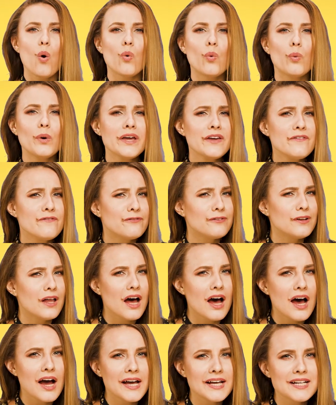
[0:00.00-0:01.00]
We
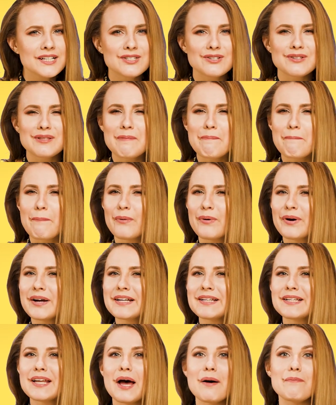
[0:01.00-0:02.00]
fly to the
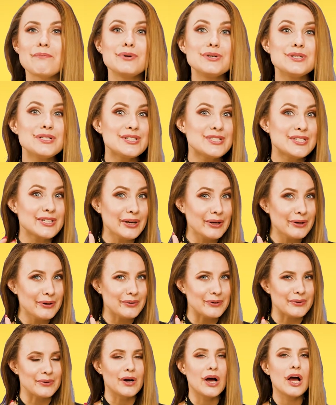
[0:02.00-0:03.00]
point number
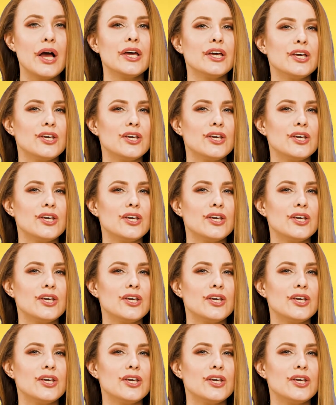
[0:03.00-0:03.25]
2.